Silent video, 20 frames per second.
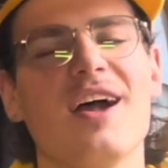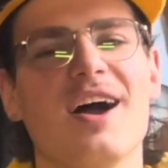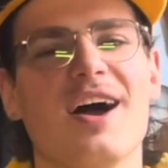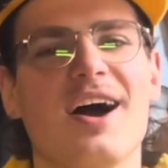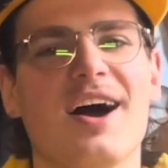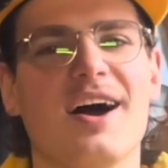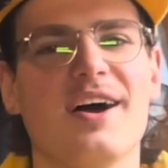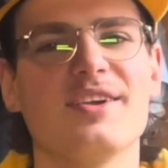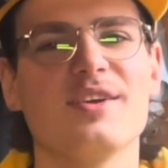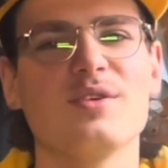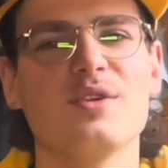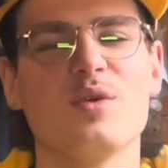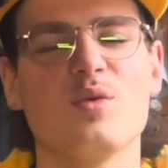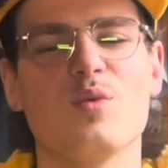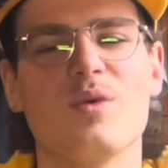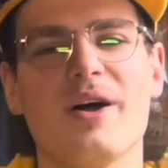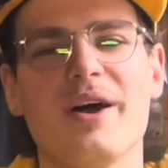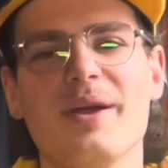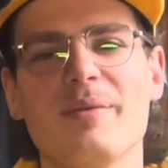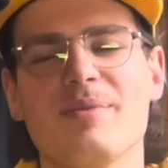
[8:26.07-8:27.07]
I don't know
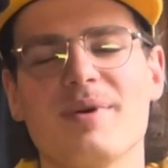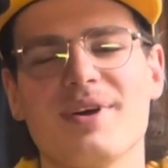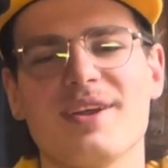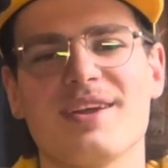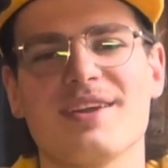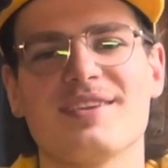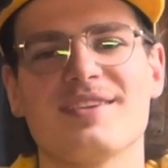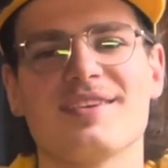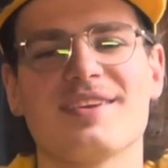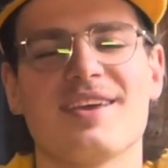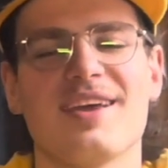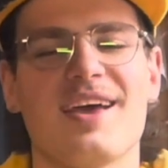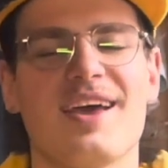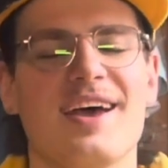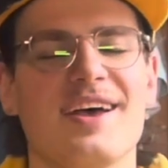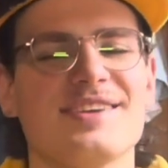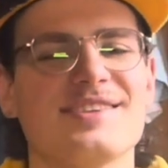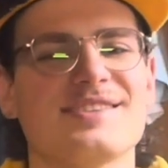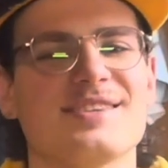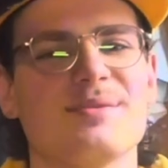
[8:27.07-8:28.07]
why, but it
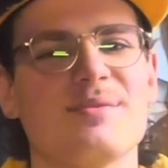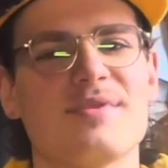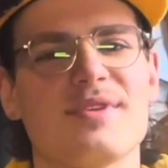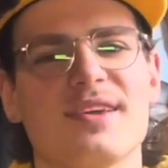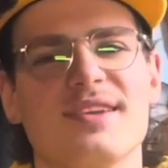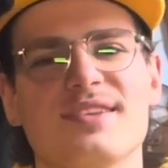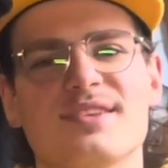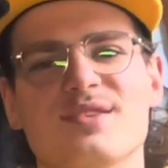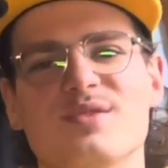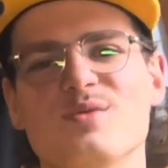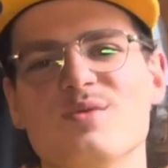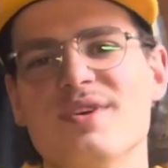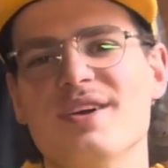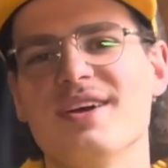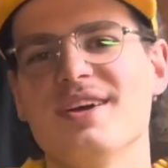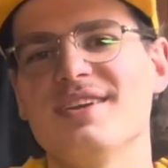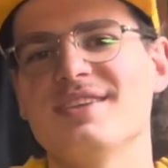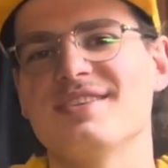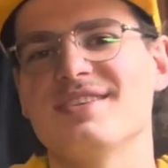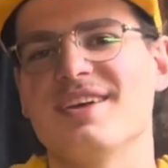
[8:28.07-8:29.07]
has something to
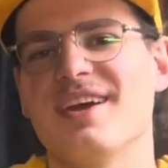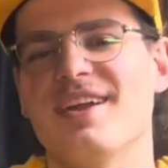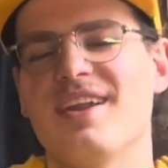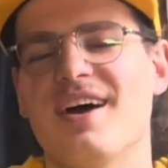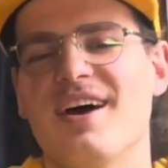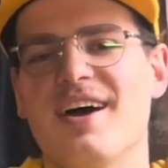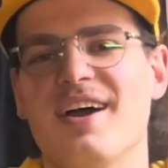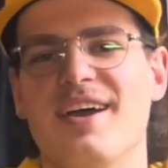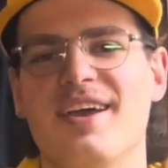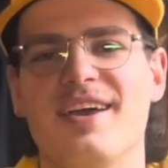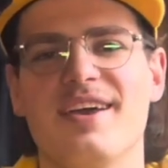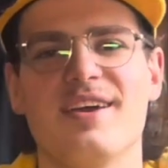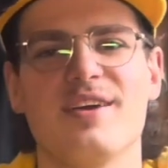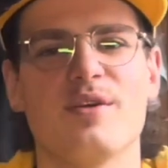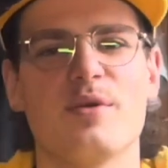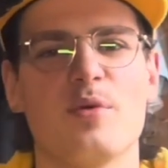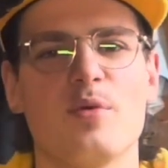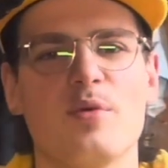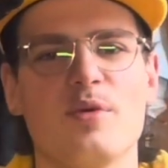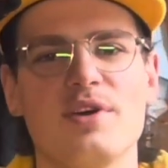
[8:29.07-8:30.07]
it that I
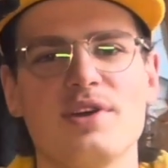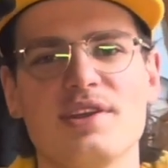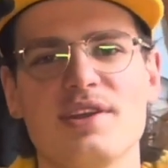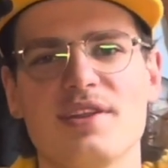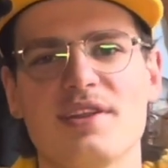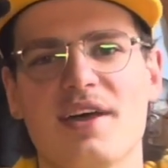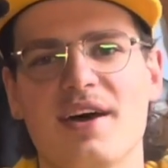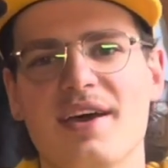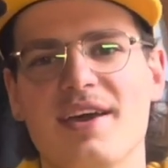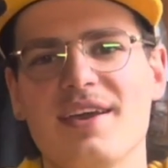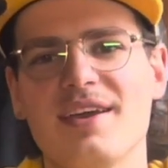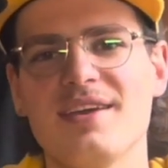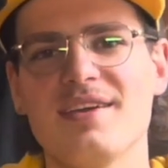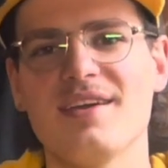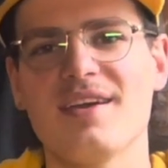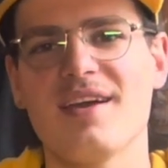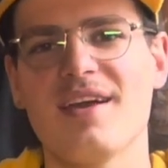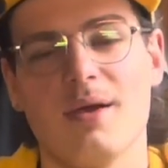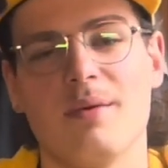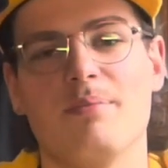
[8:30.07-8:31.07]
really like.
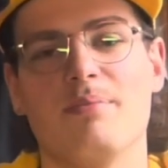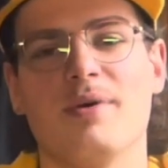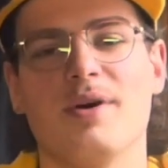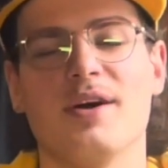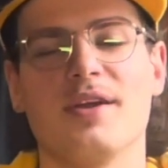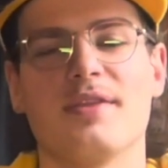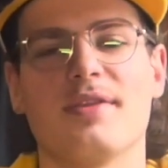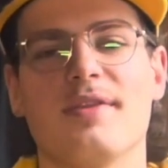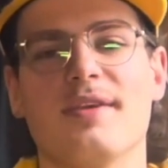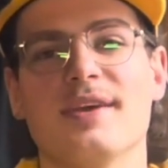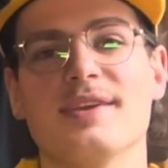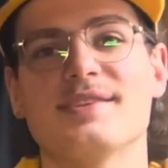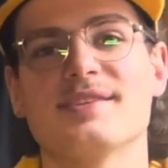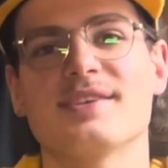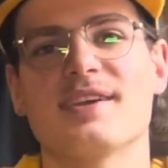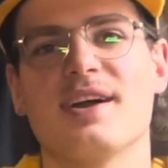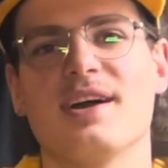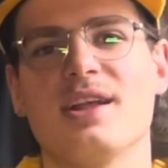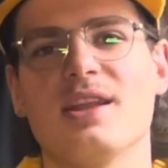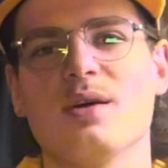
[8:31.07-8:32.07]
But this
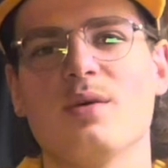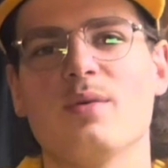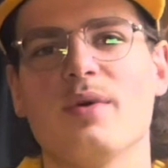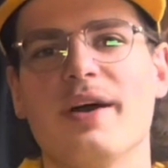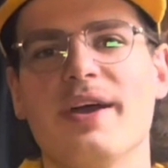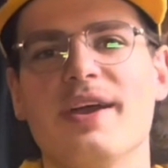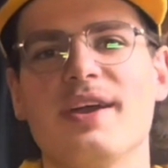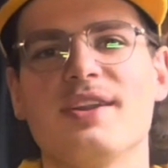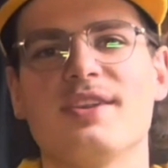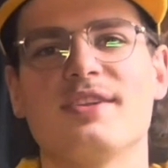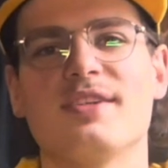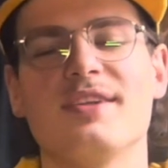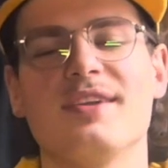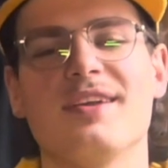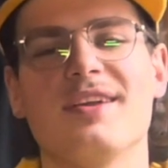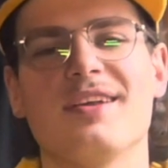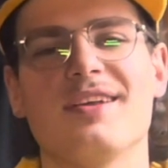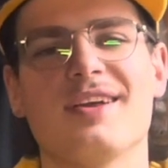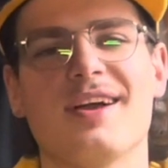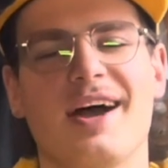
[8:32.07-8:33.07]
colorway
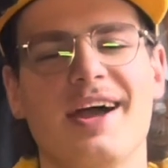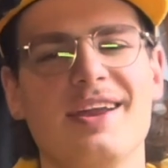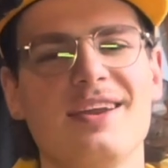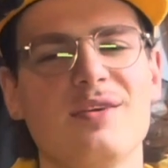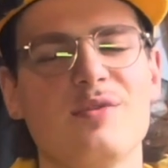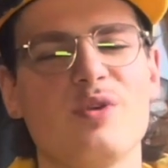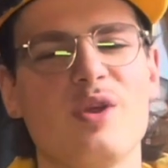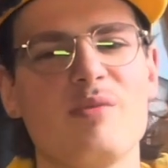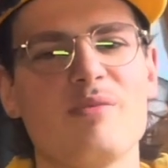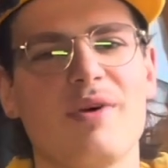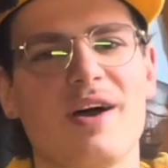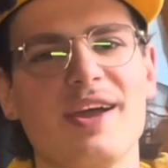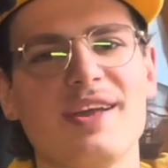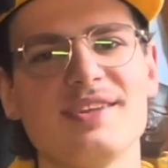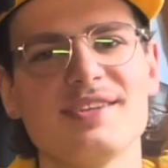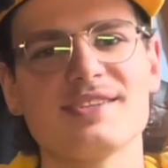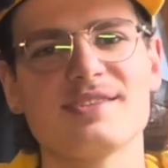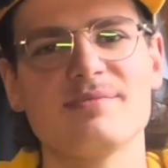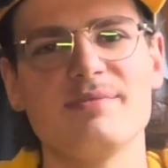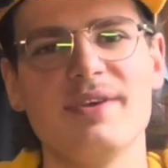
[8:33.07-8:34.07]
kind of
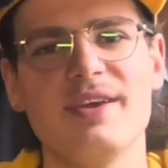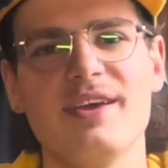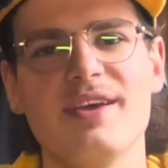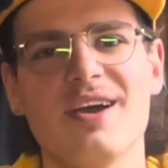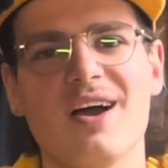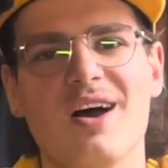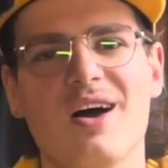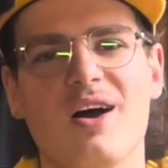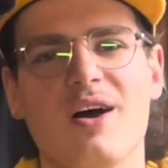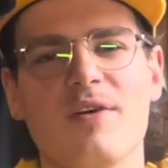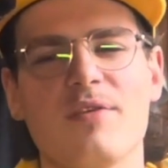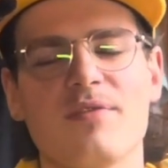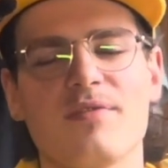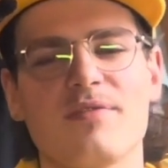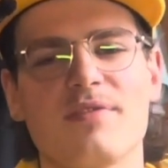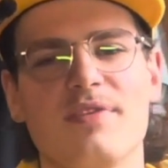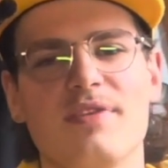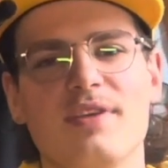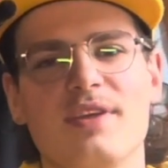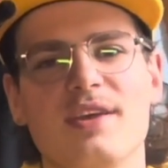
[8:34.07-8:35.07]
reminds me
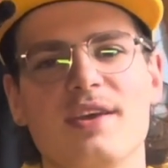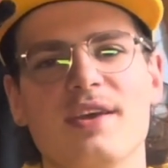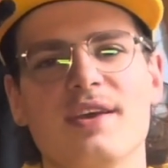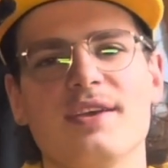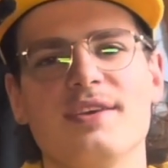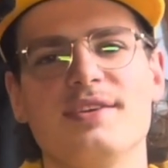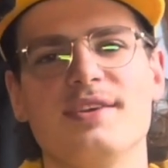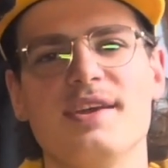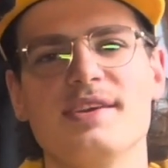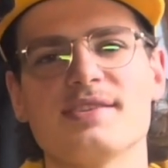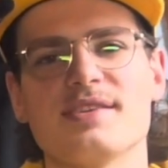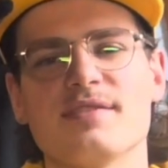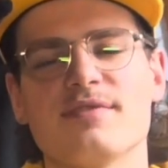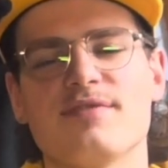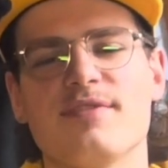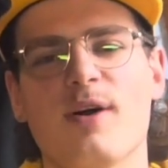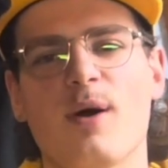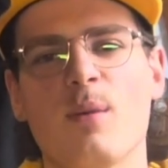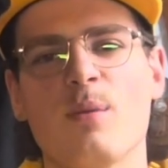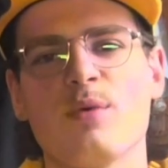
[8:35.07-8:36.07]
of the Yeezy
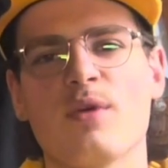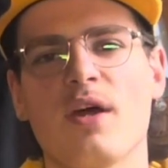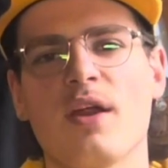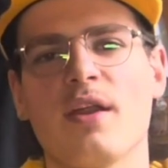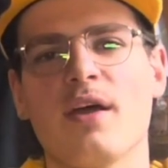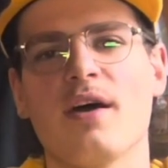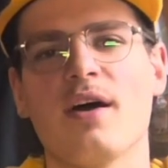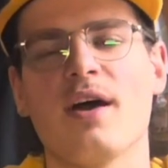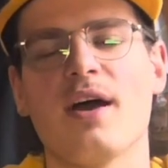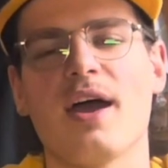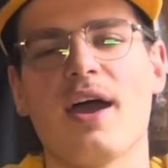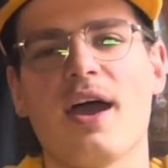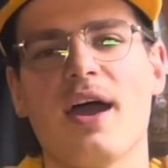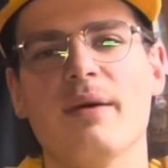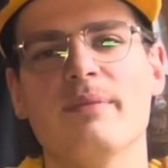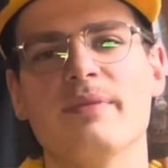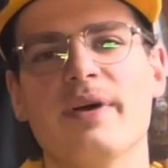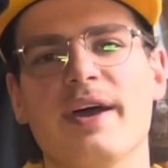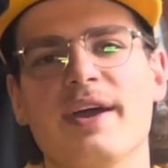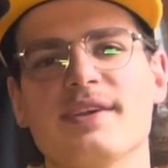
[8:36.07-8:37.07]
Foam Runner
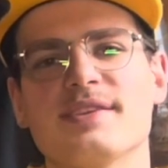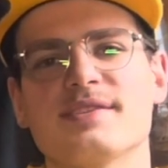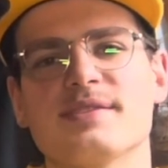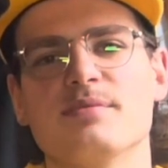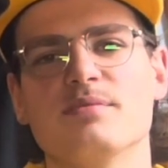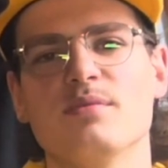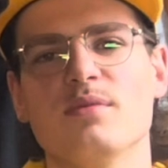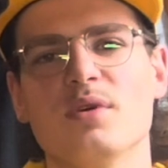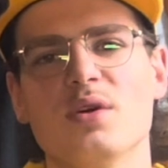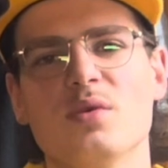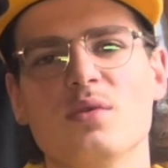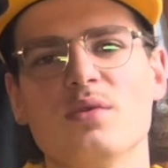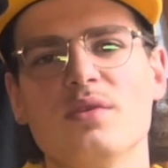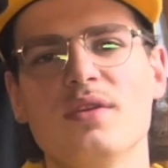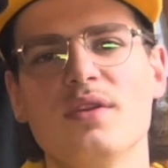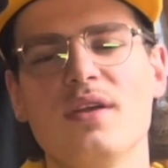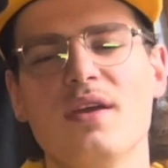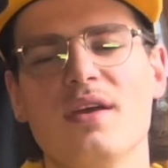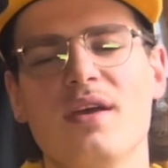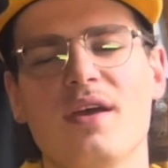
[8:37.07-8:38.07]
MX
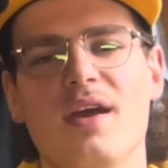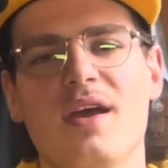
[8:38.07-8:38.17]
Moon.